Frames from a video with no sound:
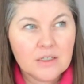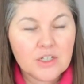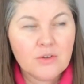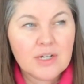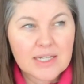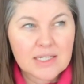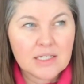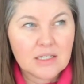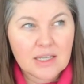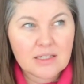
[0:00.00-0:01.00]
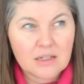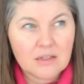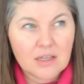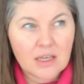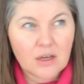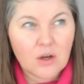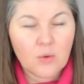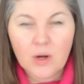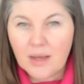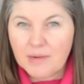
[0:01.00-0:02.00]
listen to this and think, oh,
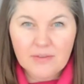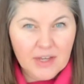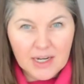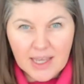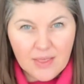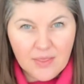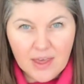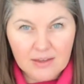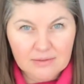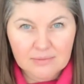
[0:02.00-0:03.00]
well, I'm never going to get there.